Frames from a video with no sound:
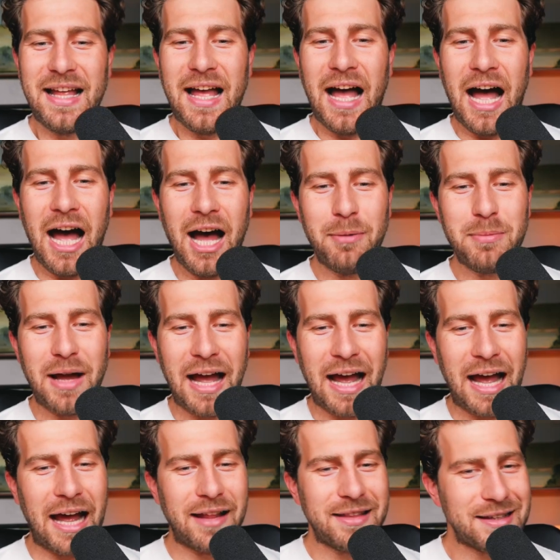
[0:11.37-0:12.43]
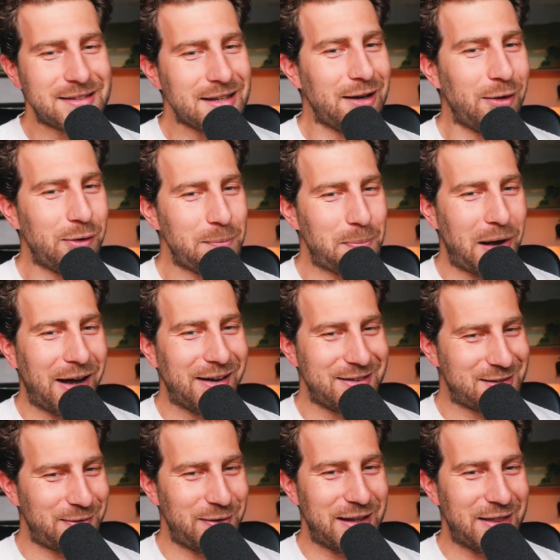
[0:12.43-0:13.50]
Um, and there's a lot of
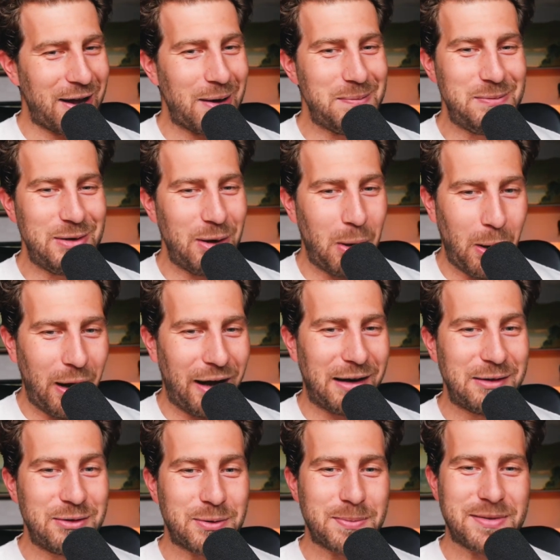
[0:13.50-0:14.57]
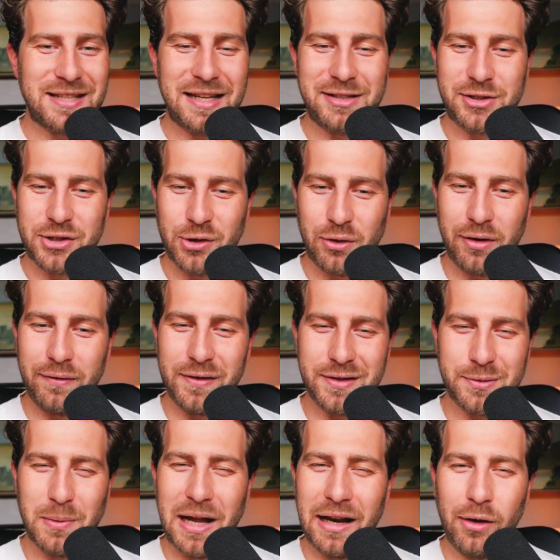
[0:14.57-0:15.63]
parts of it that I'm not 100% sure of as
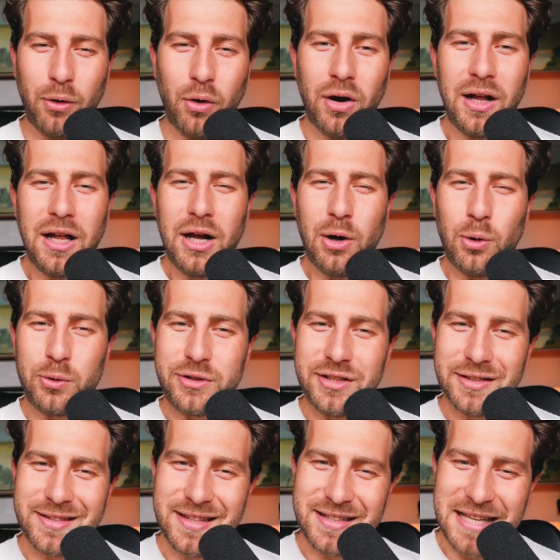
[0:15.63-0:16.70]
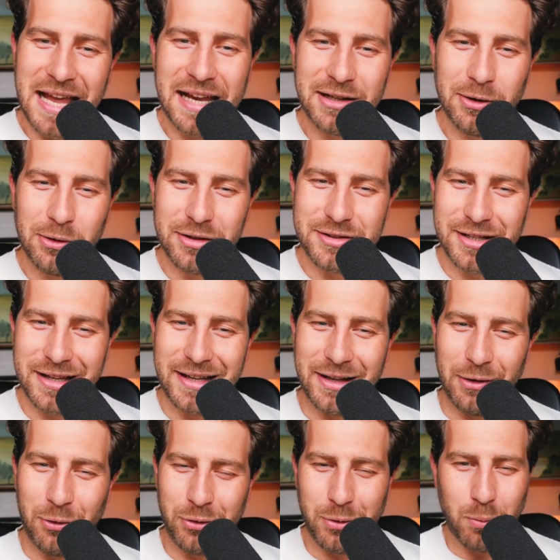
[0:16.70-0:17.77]
well, or just the technology
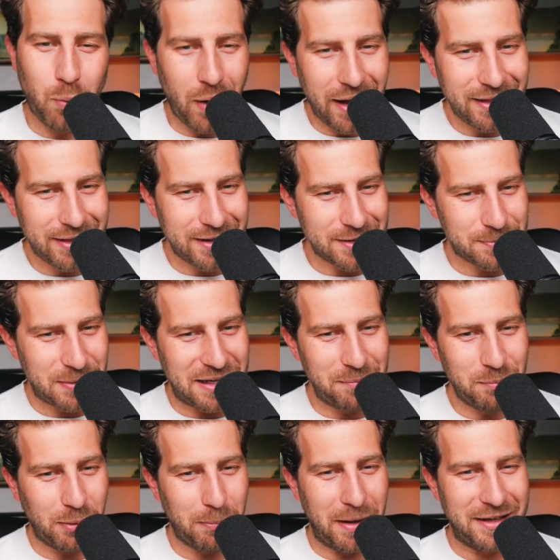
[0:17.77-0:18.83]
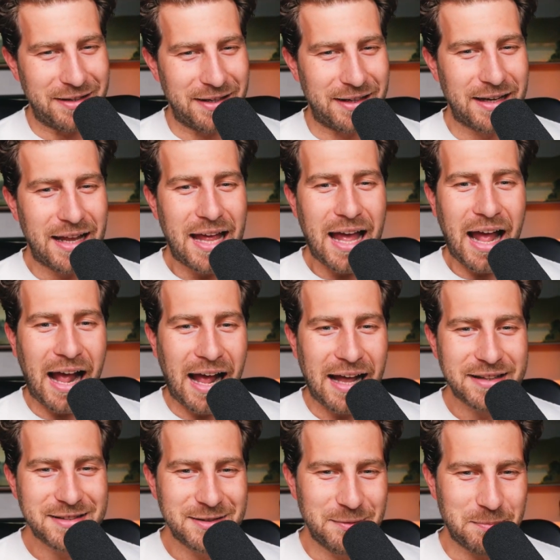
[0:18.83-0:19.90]
or the way that it's been implemented
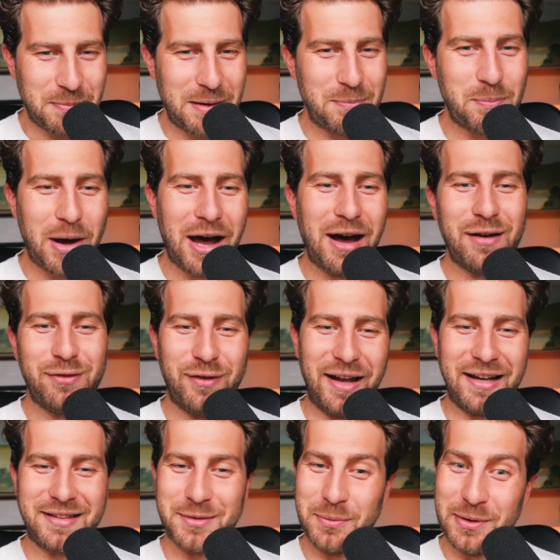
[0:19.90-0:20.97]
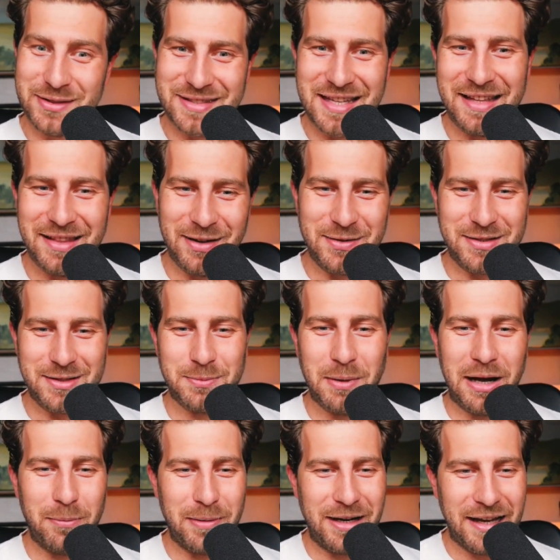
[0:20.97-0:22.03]
hasn't been perfect. So we'll see those as
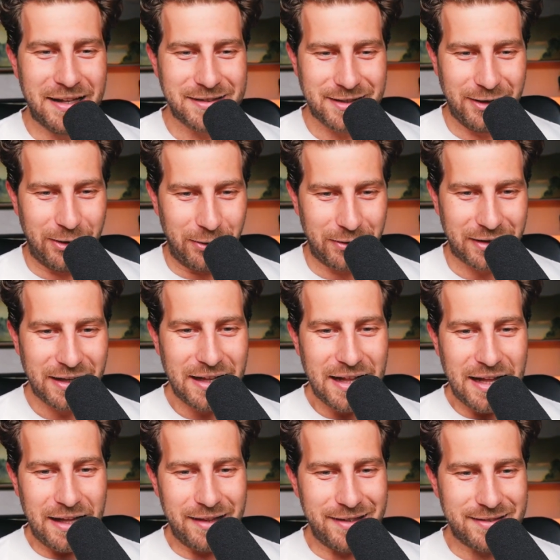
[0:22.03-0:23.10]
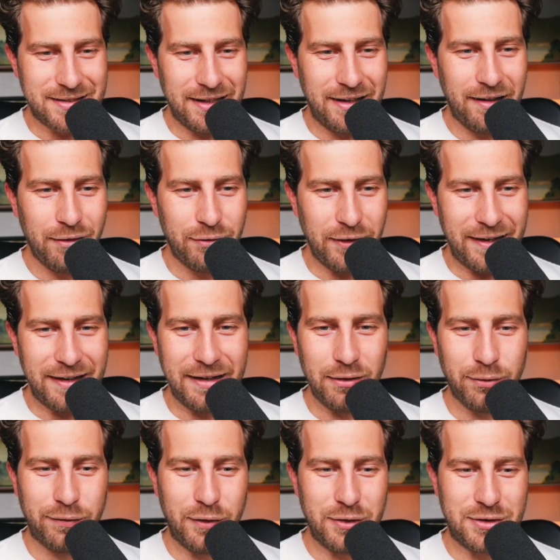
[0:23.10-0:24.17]
well. But let's look at this lovely little
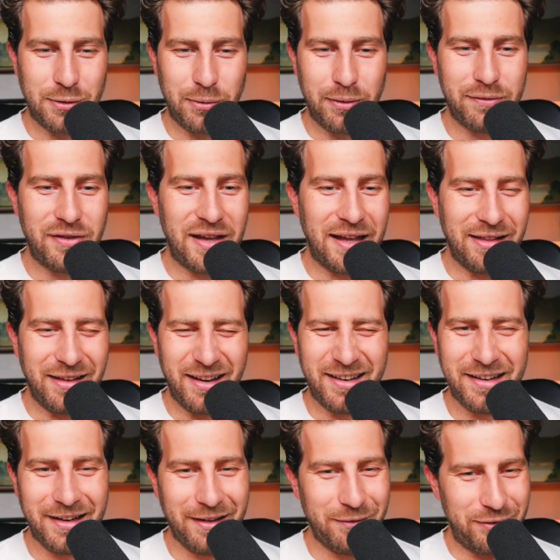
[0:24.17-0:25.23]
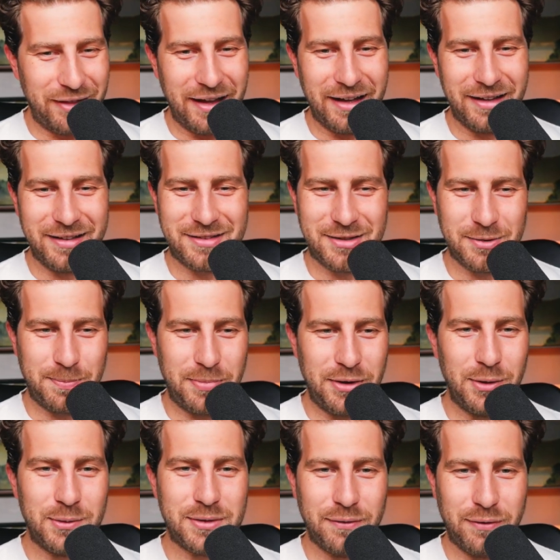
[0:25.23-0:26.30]
footer reveal. I love that. It's just
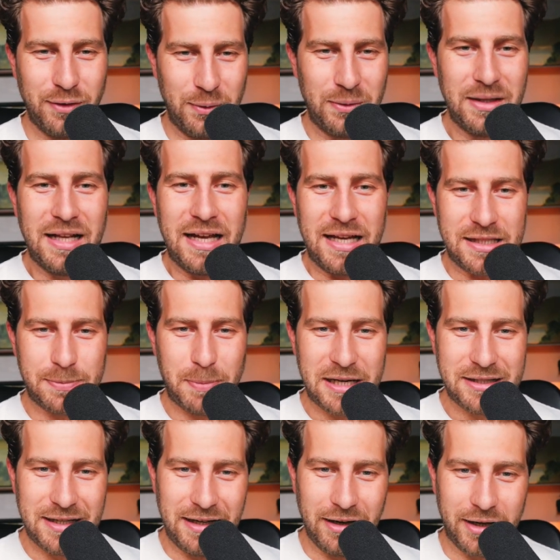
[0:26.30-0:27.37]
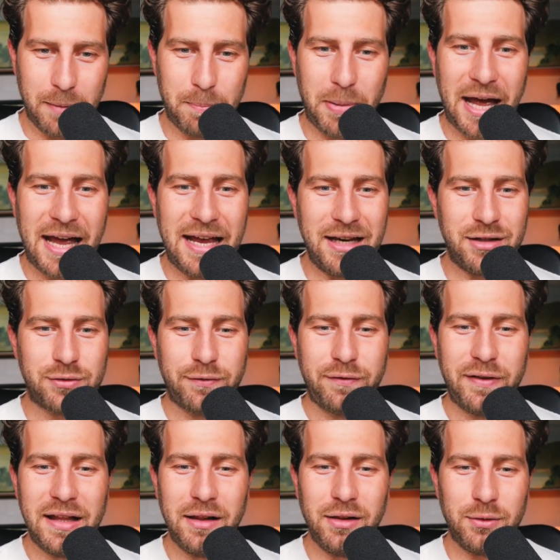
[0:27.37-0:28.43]
beautiful, especially like a page
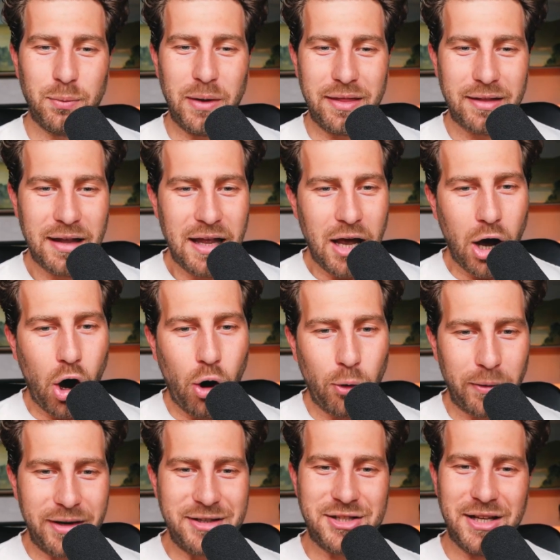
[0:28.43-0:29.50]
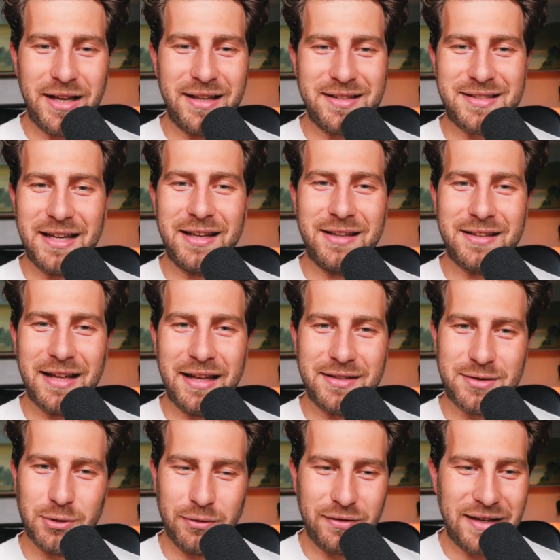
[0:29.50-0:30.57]
filled with oranges and
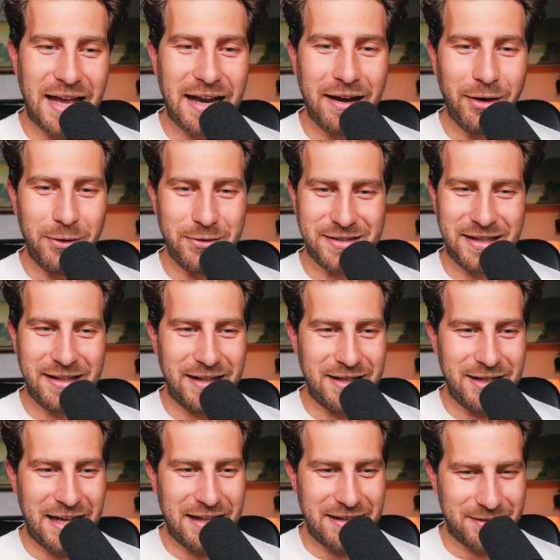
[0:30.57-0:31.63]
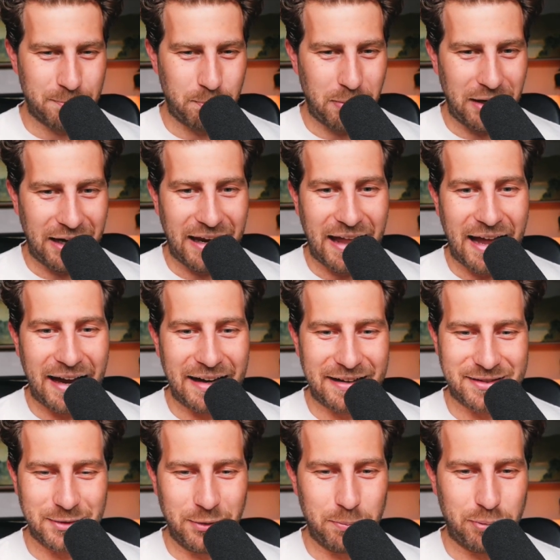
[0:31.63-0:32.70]
sort of yellows, and then you get this black
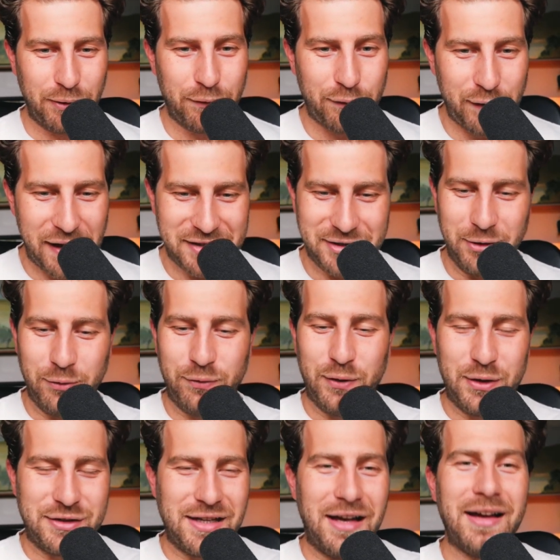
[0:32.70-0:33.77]
sort of professional footer.